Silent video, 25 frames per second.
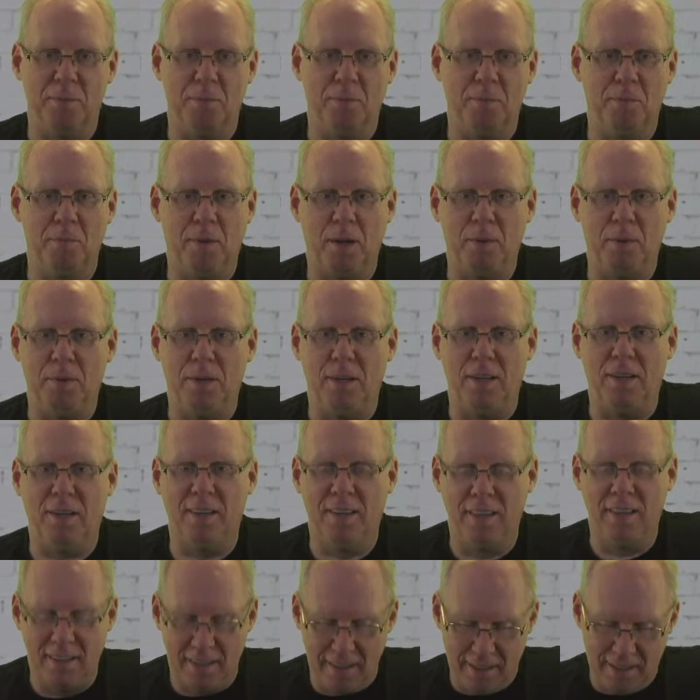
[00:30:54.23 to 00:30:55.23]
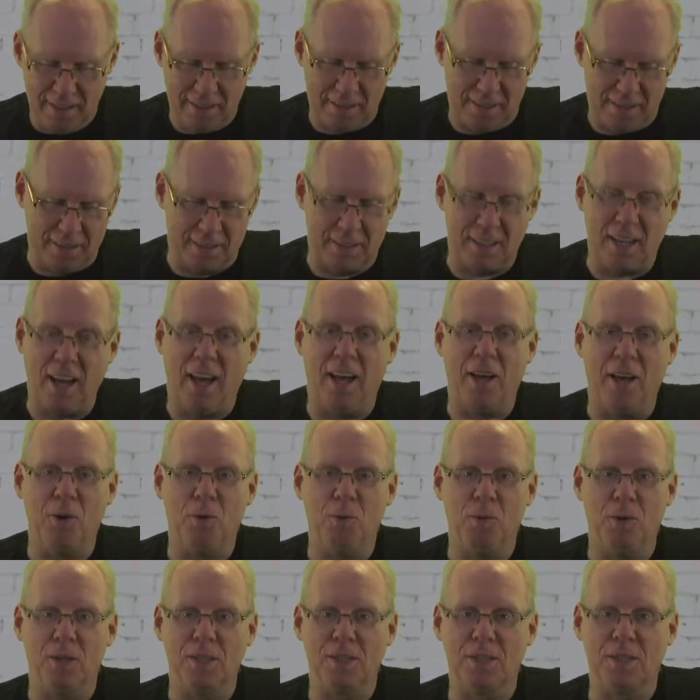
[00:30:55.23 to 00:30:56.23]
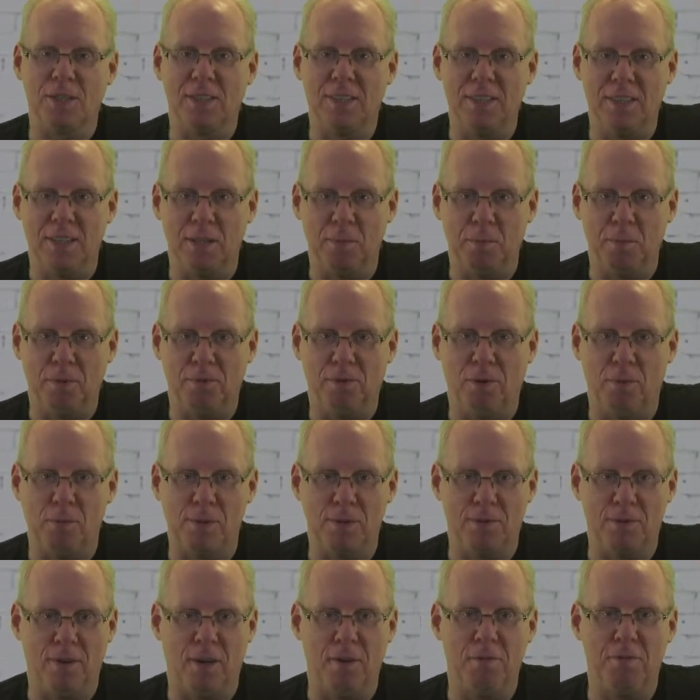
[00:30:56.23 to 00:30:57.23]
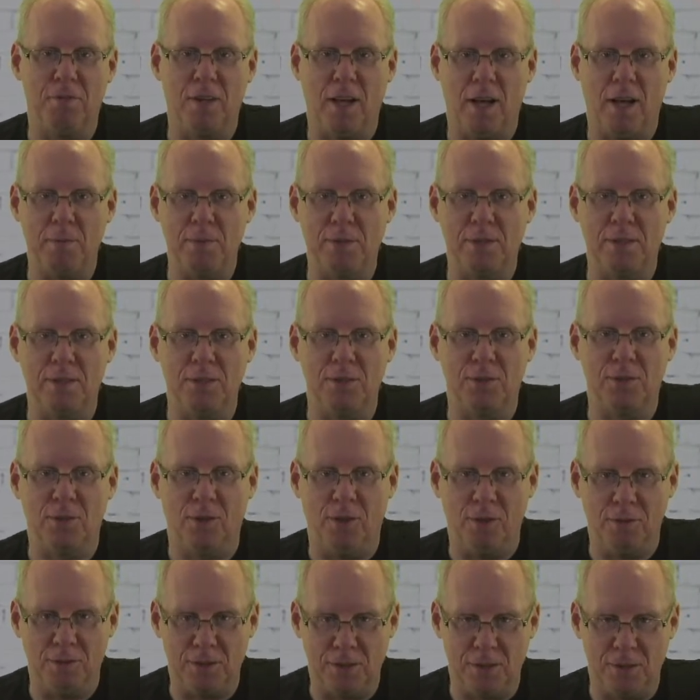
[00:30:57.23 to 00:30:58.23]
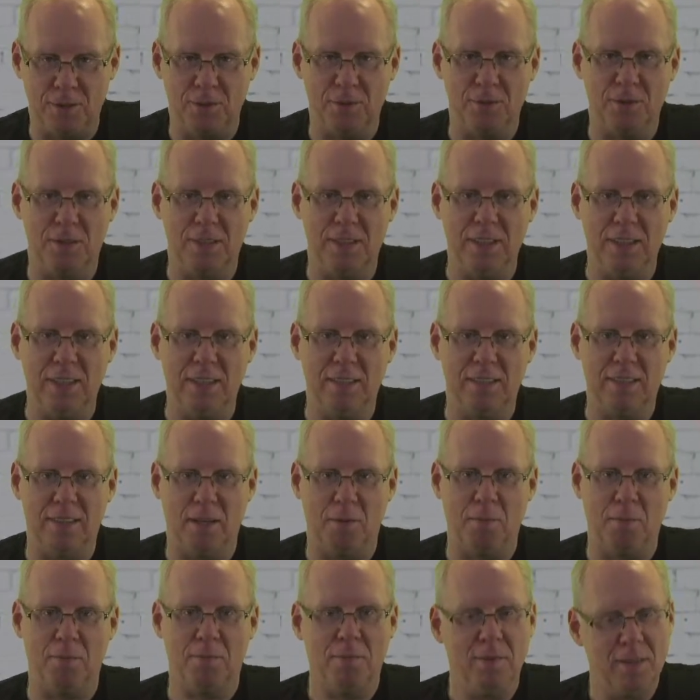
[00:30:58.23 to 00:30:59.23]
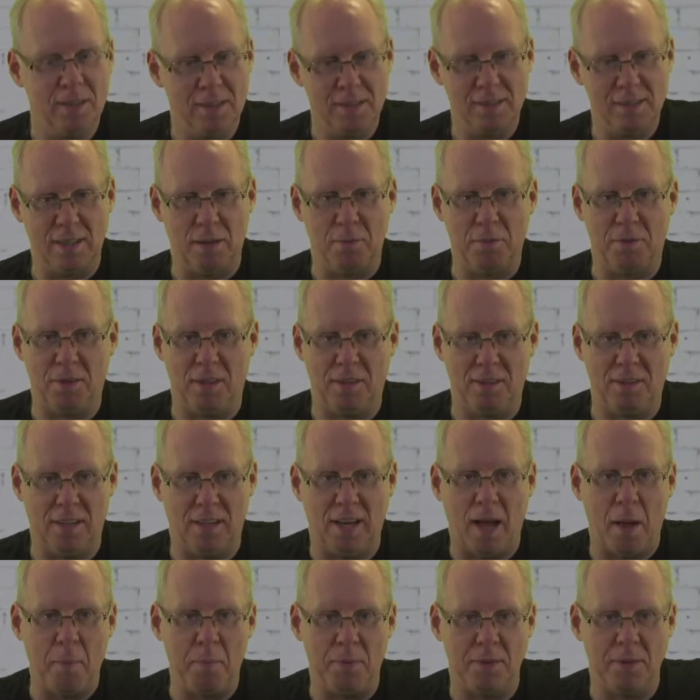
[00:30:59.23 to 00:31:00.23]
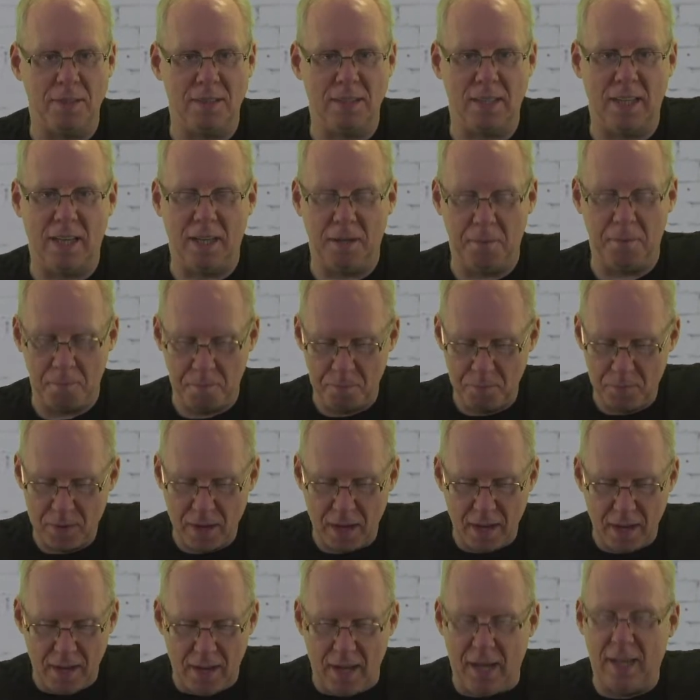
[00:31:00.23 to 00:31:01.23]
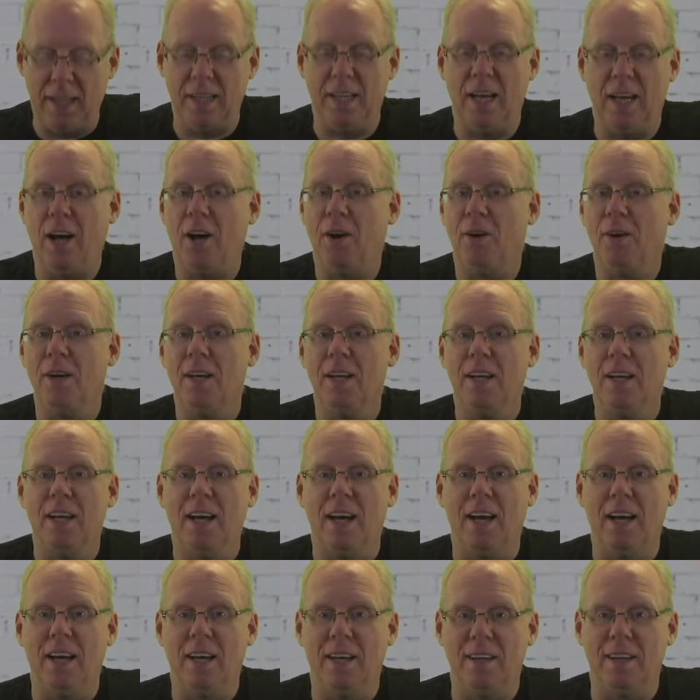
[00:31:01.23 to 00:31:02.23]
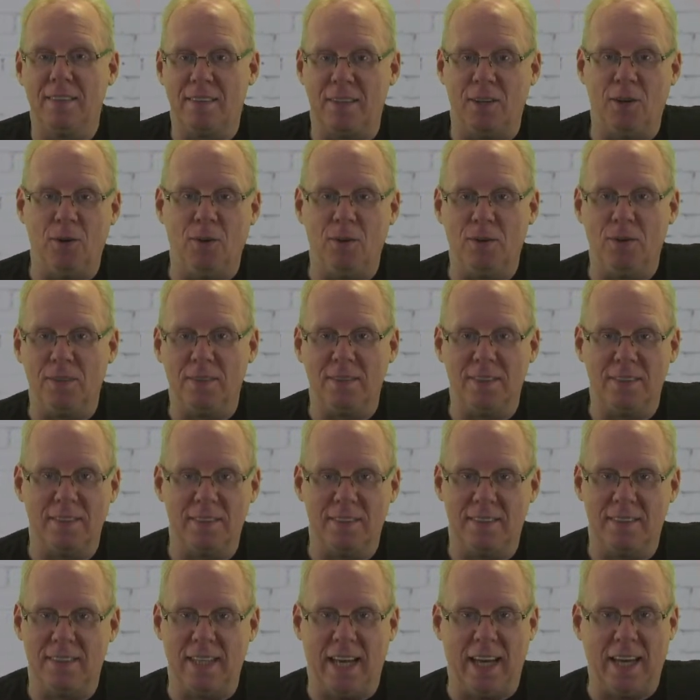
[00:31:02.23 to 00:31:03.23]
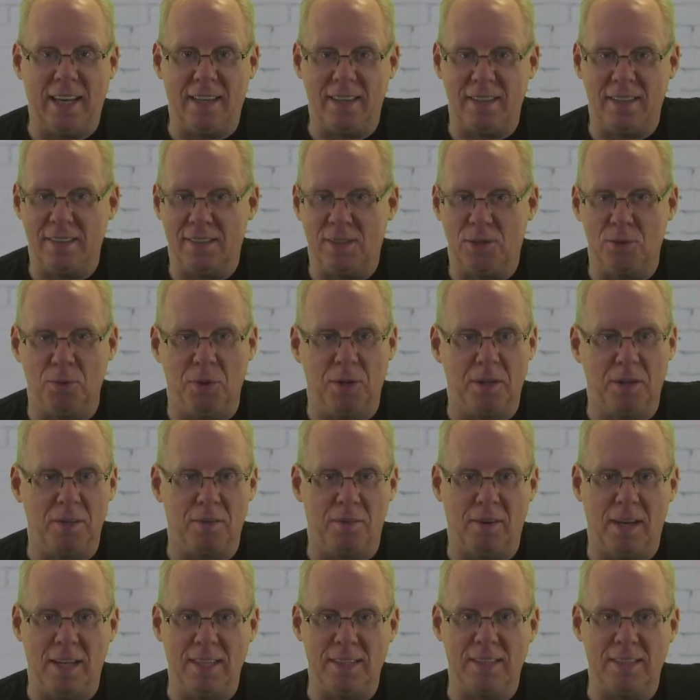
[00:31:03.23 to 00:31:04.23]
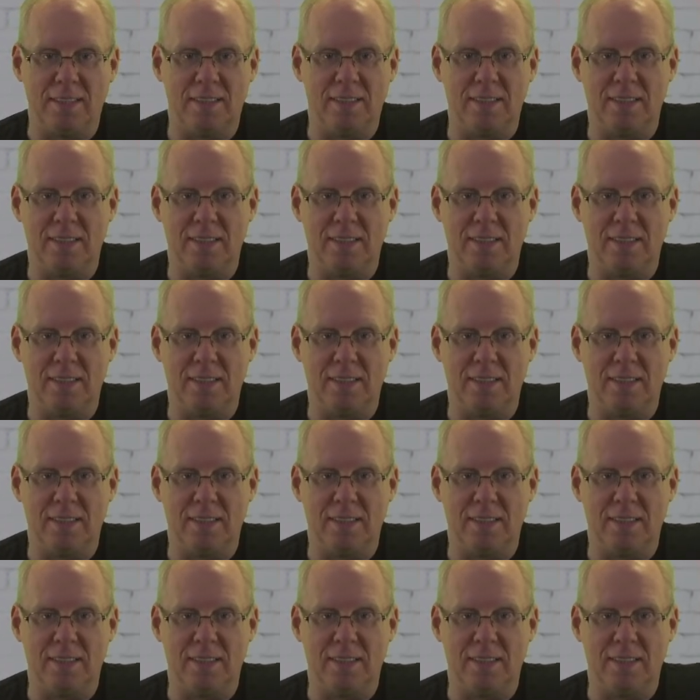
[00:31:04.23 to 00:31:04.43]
Maybe this guy who wants to see the performance 5 times deserves to see something that happens again. Anyhow, the whole deck is doing the rest,